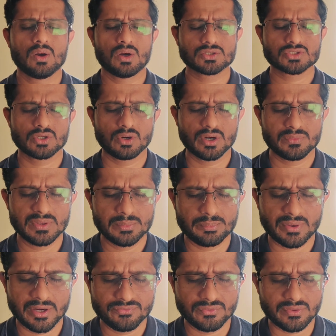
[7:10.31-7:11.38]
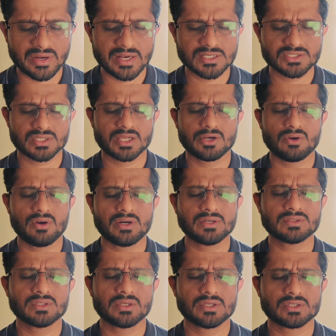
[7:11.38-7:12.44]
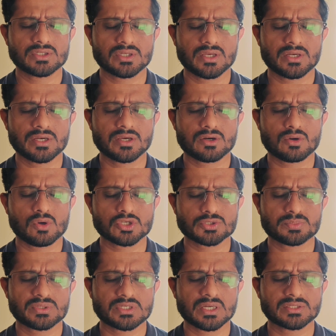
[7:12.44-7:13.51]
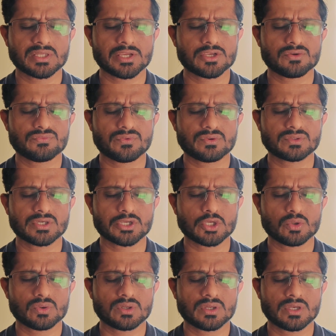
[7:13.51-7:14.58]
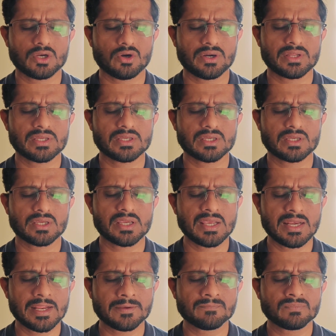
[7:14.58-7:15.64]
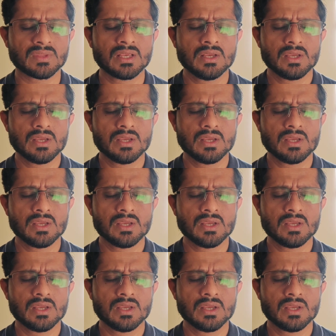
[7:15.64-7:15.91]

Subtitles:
Also, Lord, we pray for Elsa, Lord, in her hospital. Thank you for the Lord healing.